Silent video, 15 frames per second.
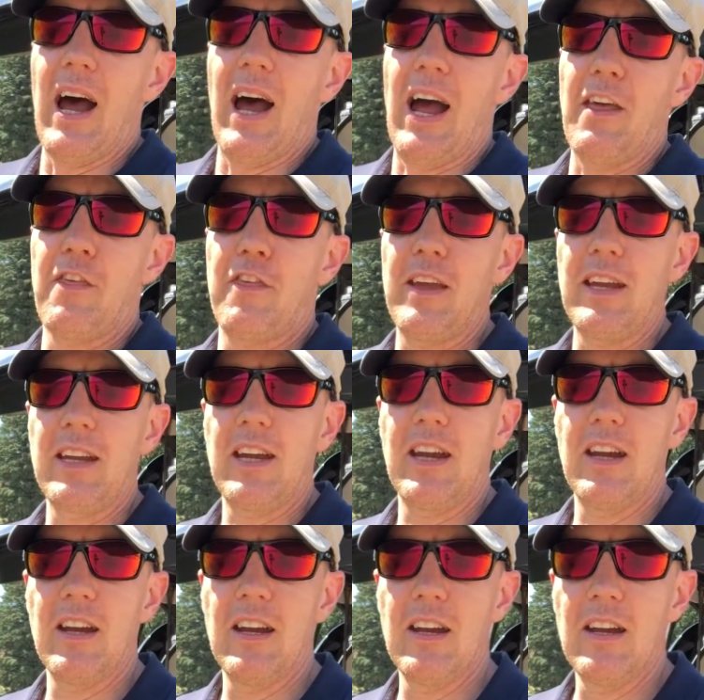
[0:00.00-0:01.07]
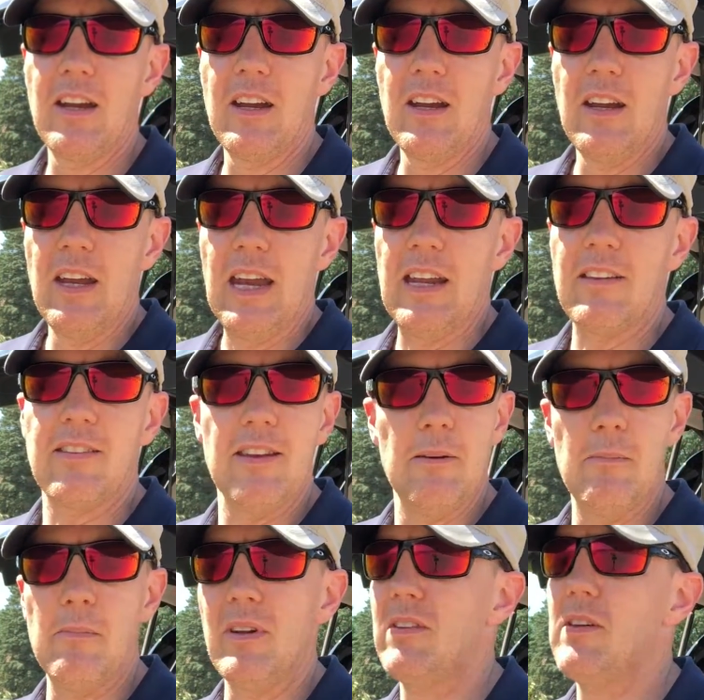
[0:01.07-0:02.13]
I think, and
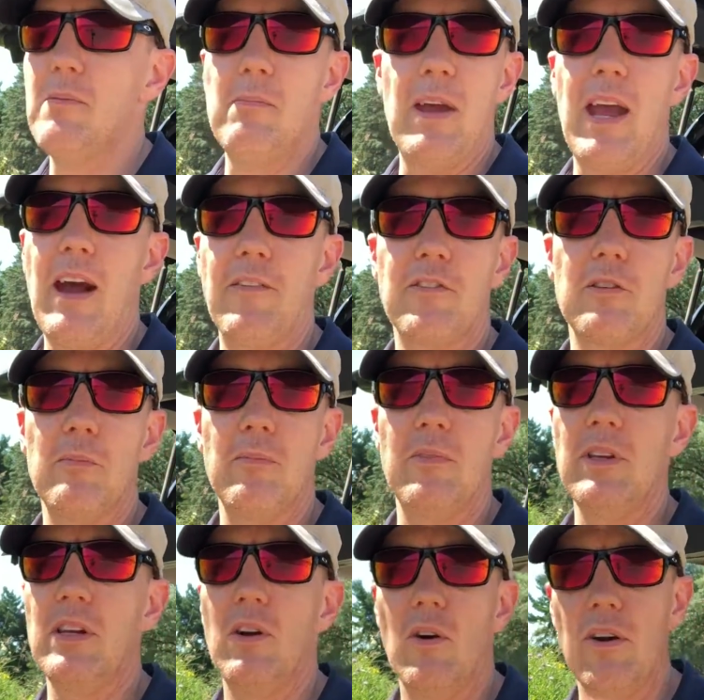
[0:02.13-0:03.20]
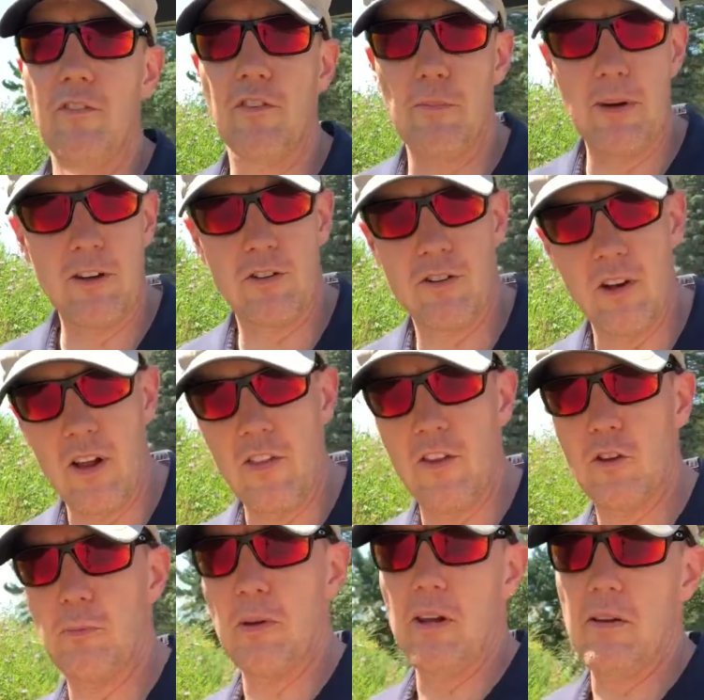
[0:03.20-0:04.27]
Tim may have some, you know, information on
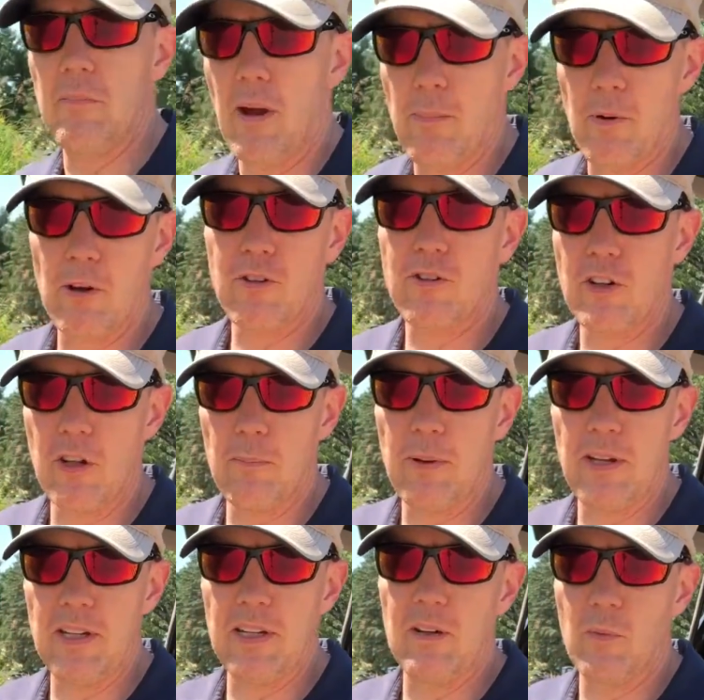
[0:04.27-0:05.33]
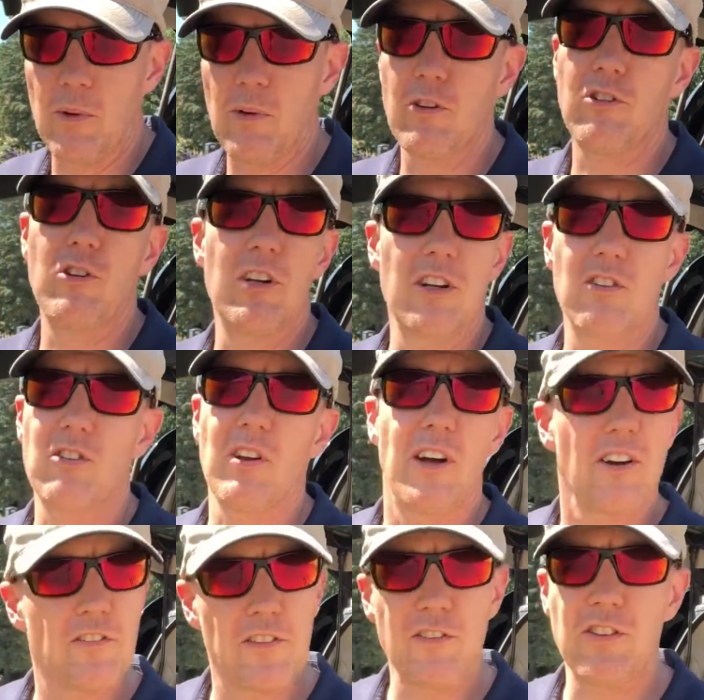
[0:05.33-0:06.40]
this, but in my personal opinion, we were shooting just
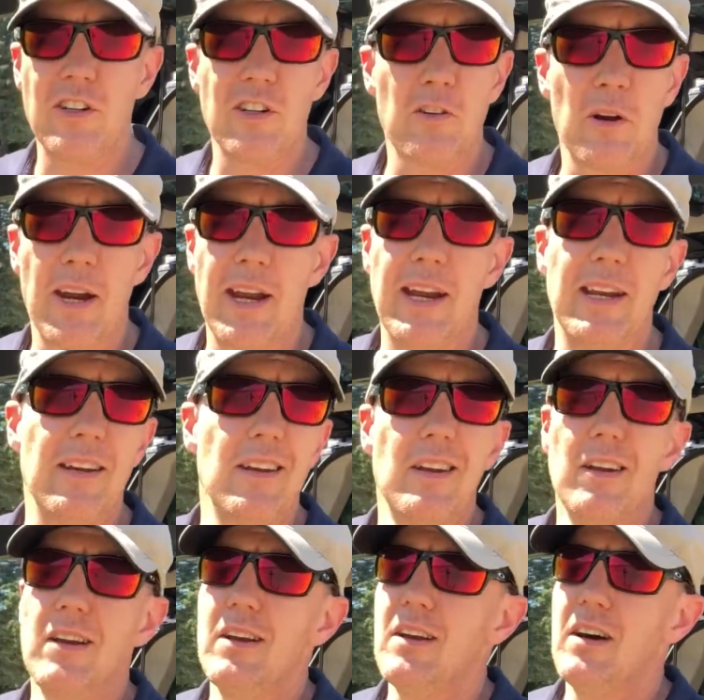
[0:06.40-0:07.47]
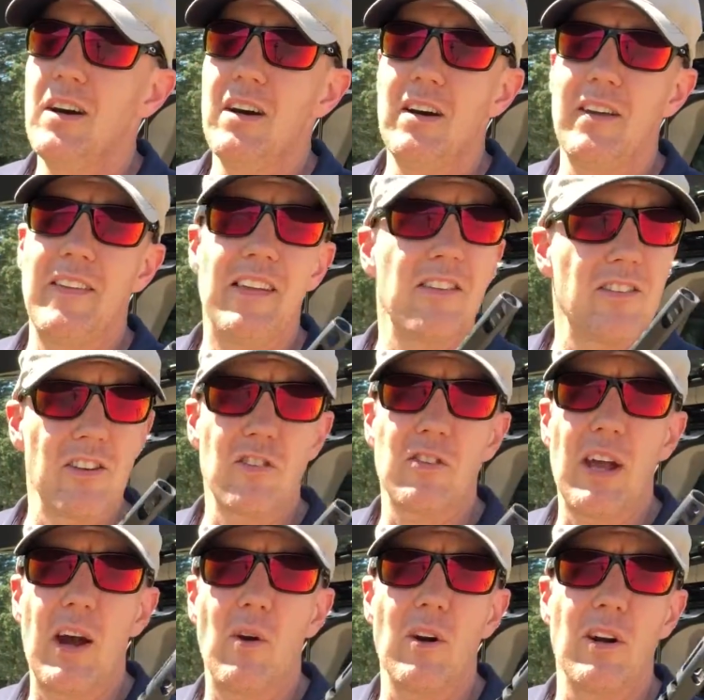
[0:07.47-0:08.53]
115 grain, that 6
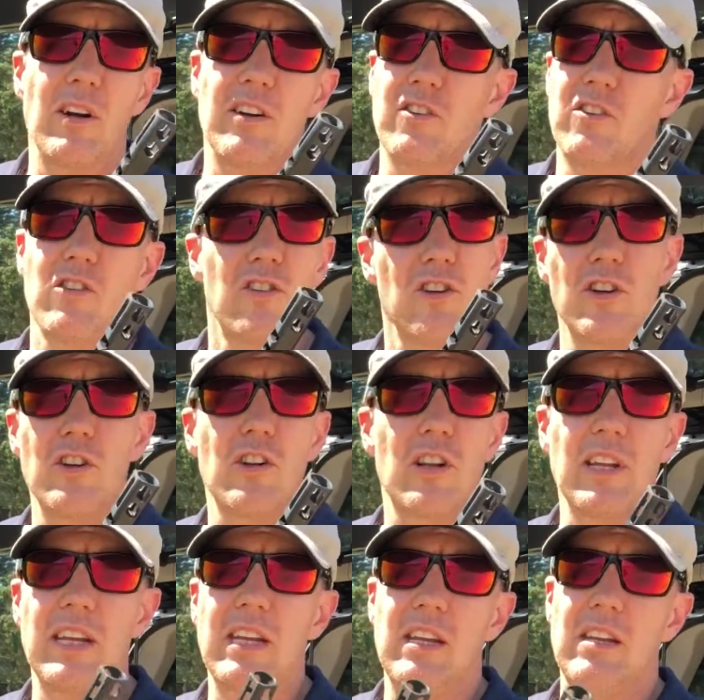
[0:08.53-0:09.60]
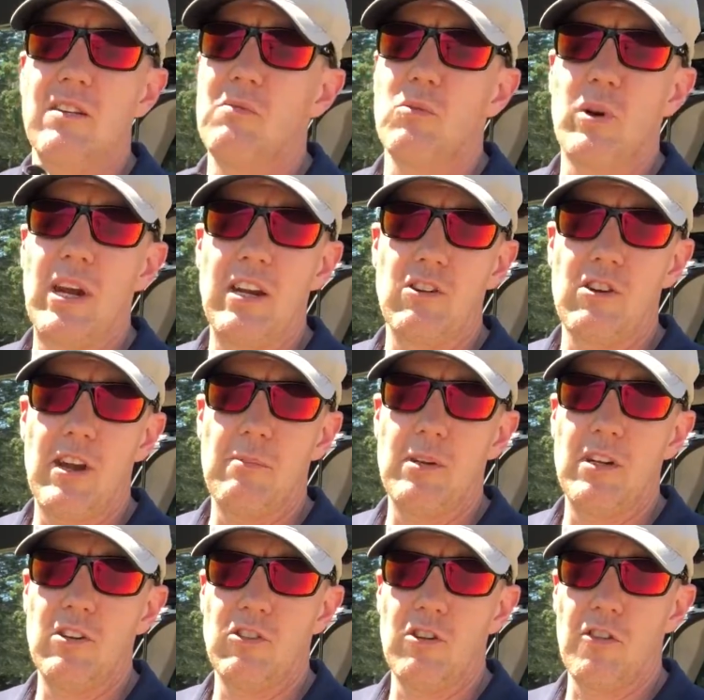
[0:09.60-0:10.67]
hour, it's just a good clean range
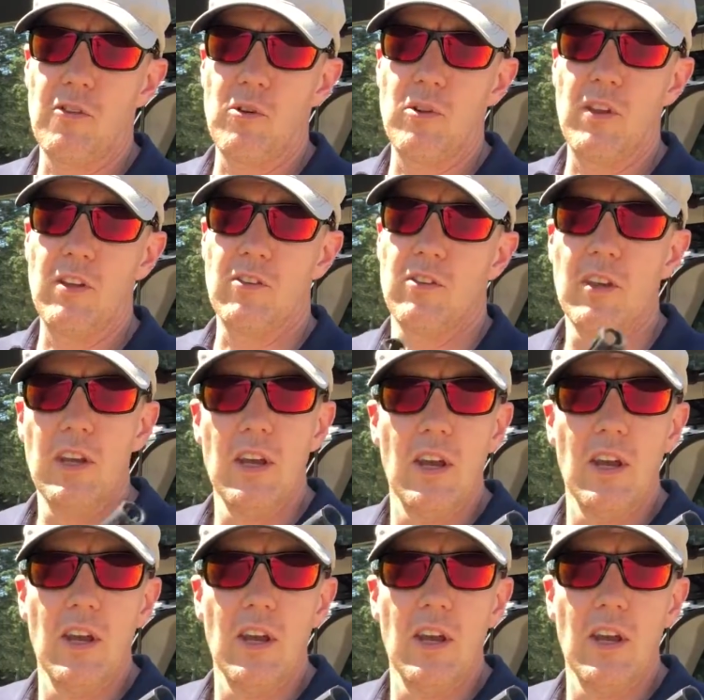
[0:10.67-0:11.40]
ammunition through this.